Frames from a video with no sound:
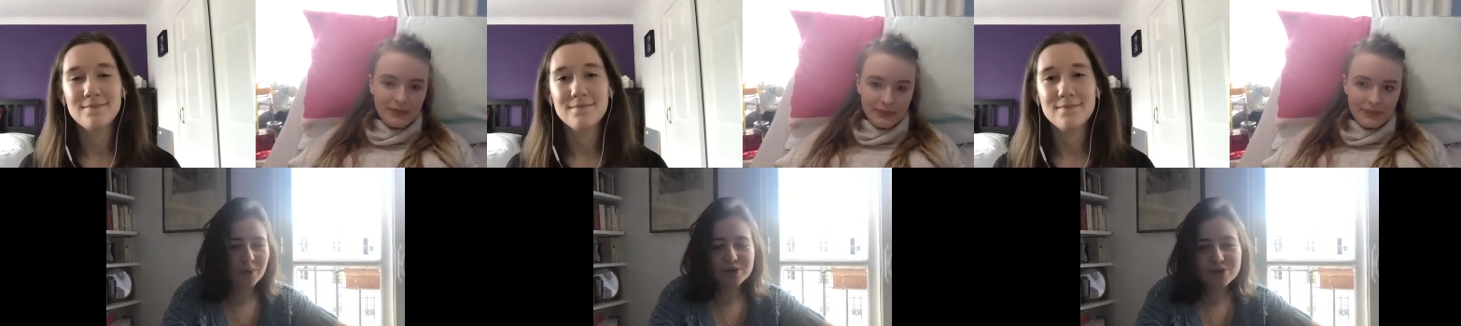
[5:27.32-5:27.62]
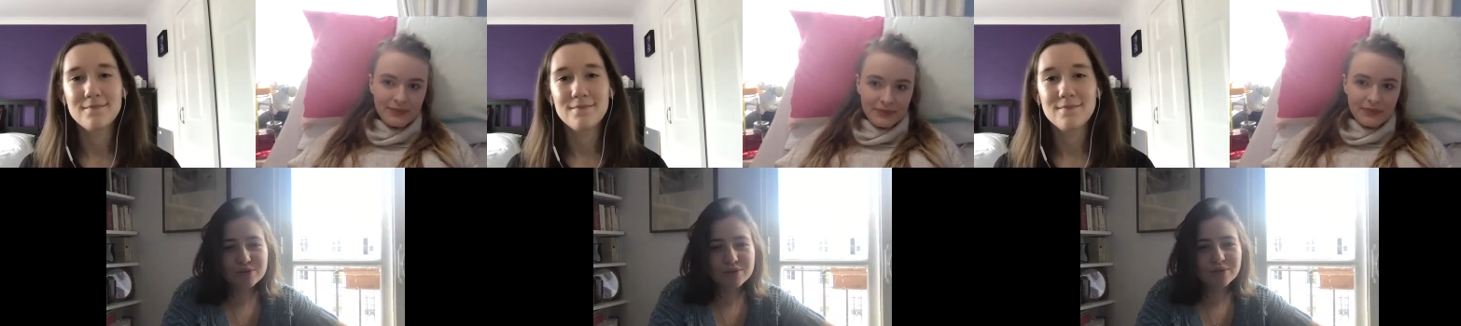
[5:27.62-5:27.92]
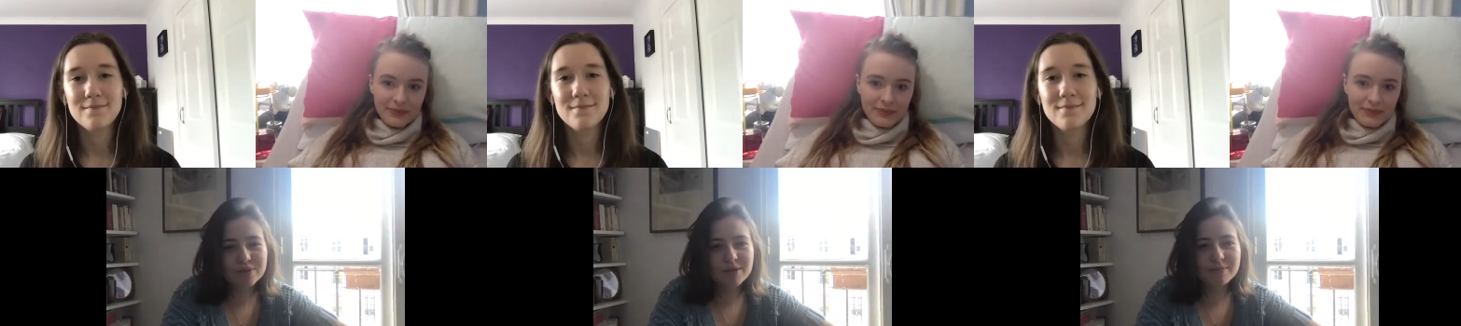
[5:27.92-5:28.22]
Speaker 1: at school or
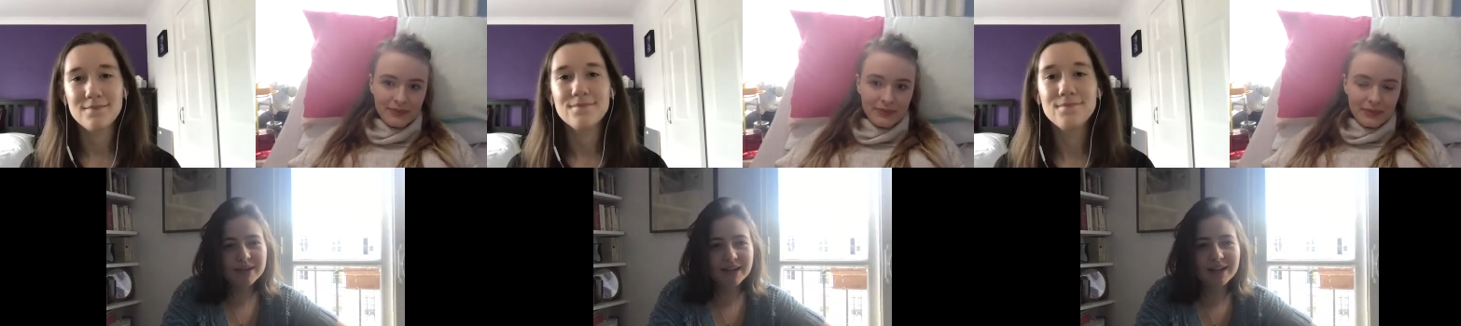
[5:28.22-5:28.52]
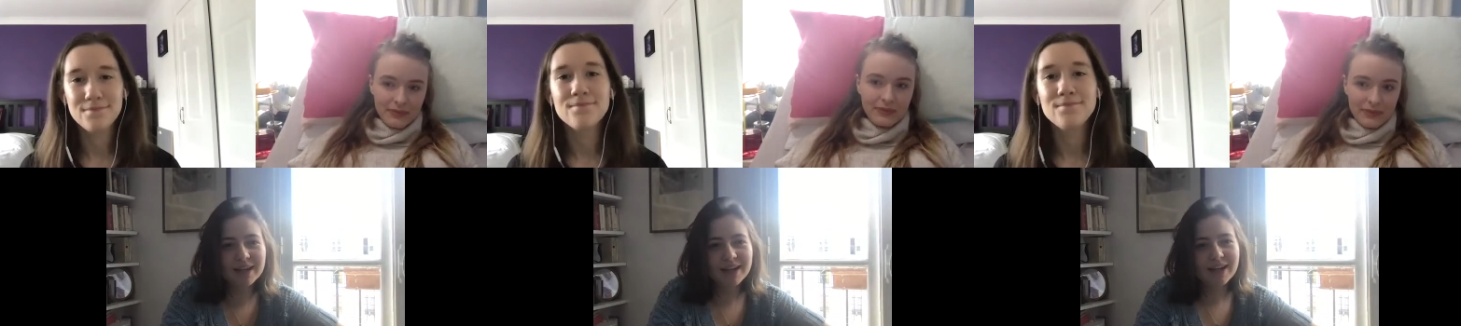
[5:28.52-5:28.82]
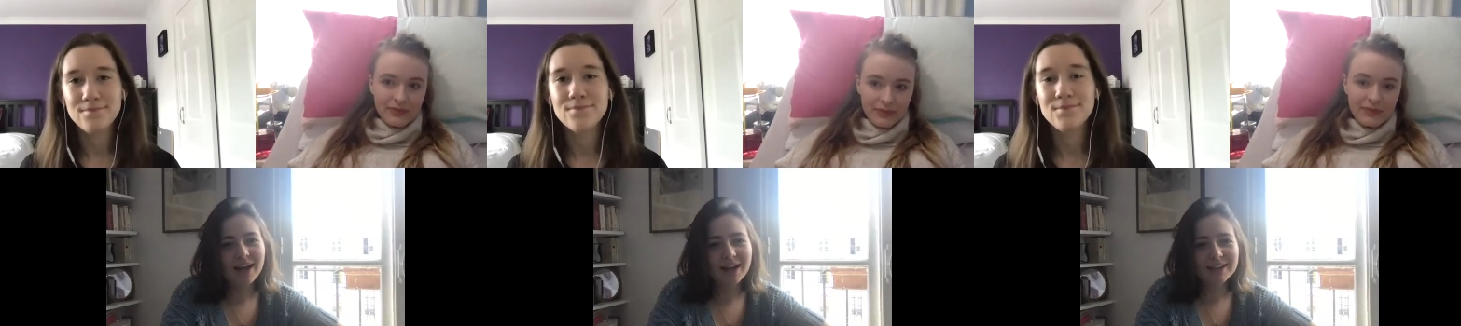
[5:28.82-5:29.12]
something
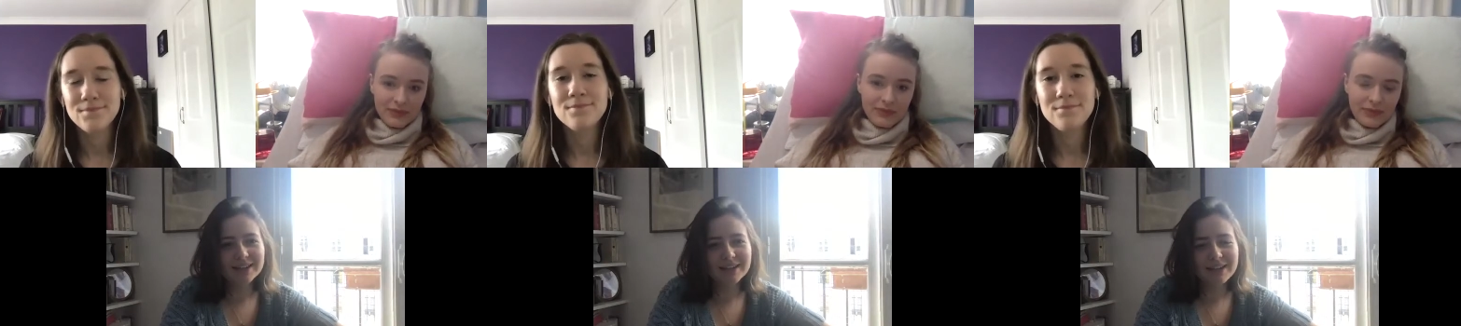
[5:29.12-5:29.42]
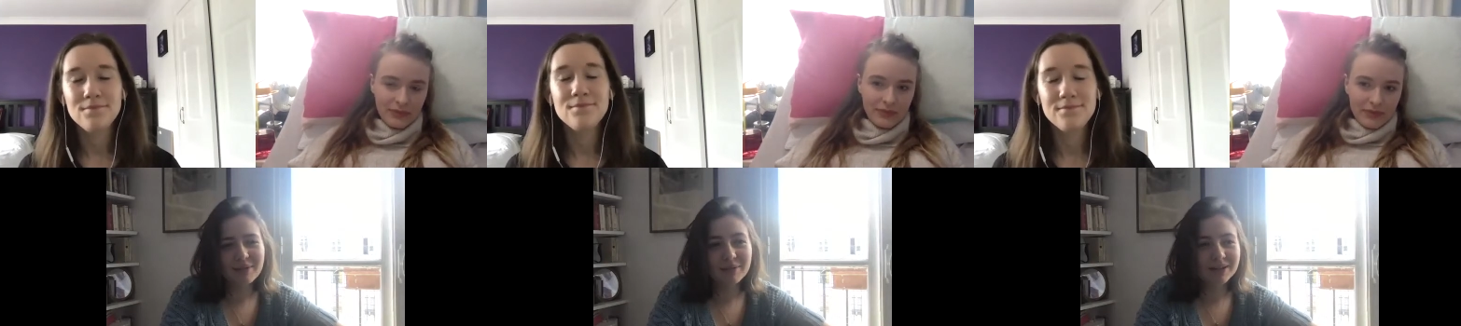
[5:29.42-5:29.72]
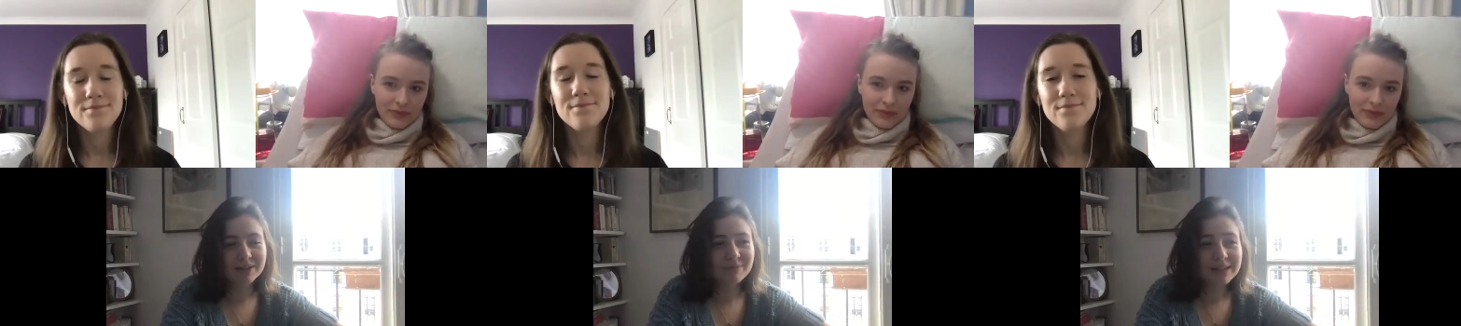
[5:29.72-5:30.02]
and i mean i
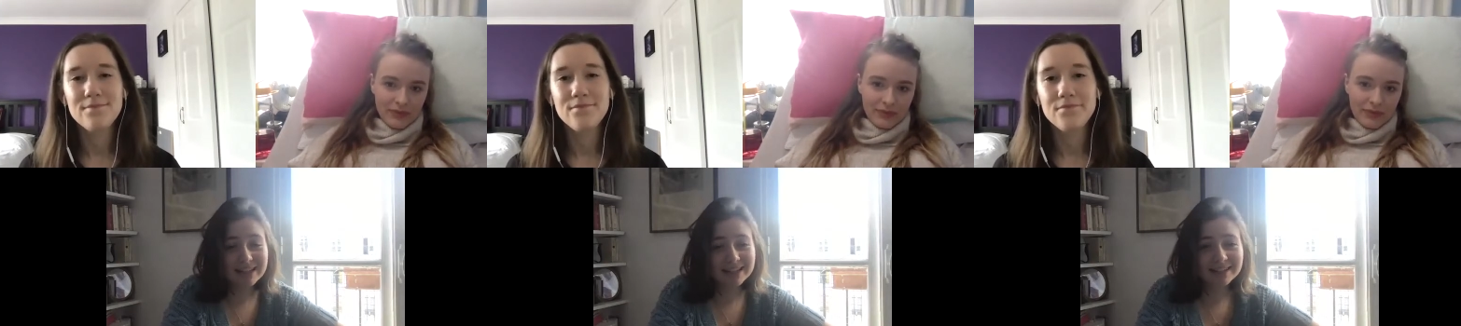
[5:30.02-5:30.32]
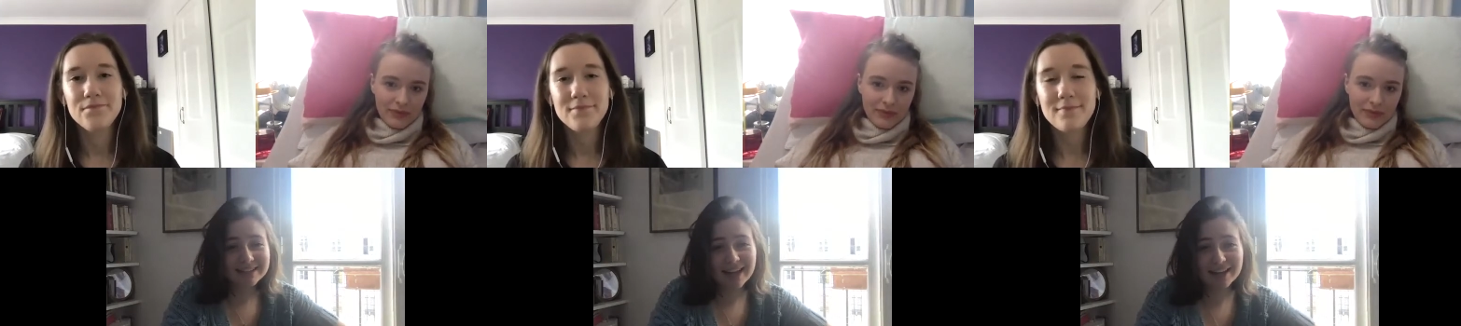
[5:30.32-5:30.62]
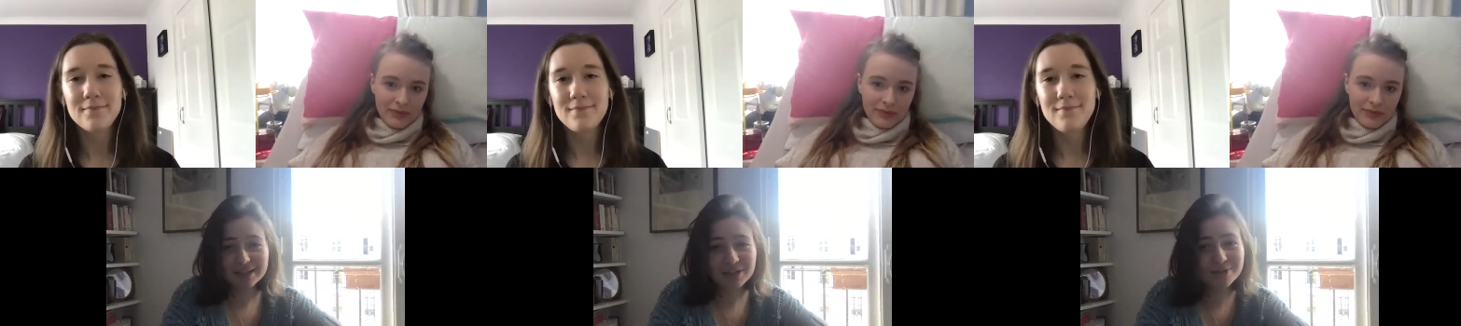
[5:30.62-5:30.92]
completely understand
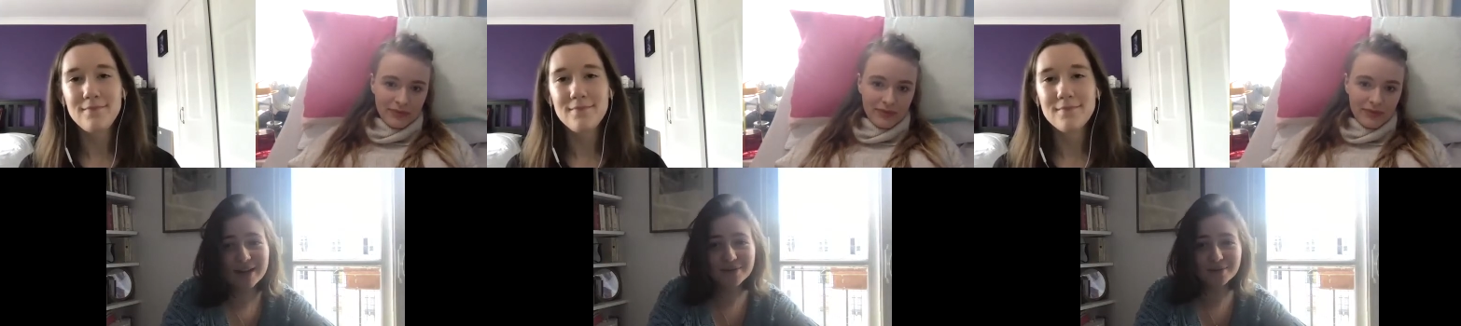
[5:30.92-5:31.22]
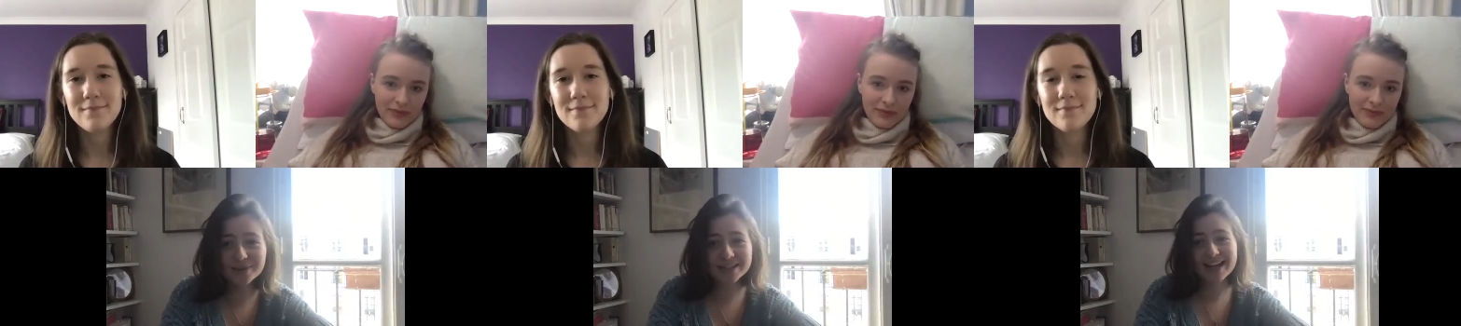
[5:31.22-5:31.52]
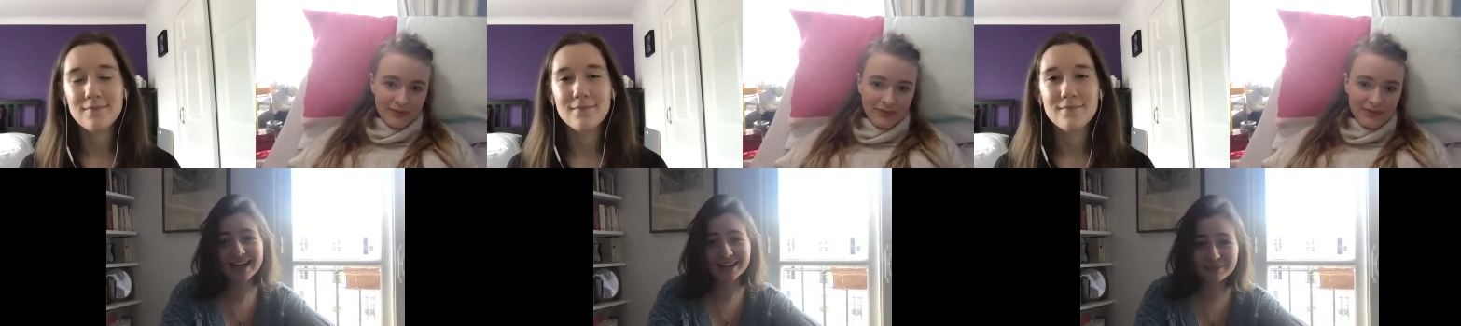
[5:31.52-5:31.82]
you never wanted
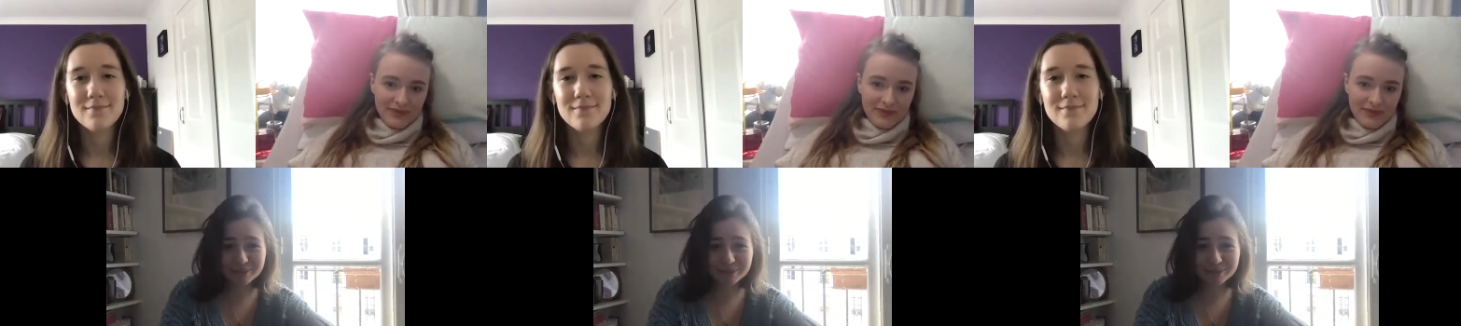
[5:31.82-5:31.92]
help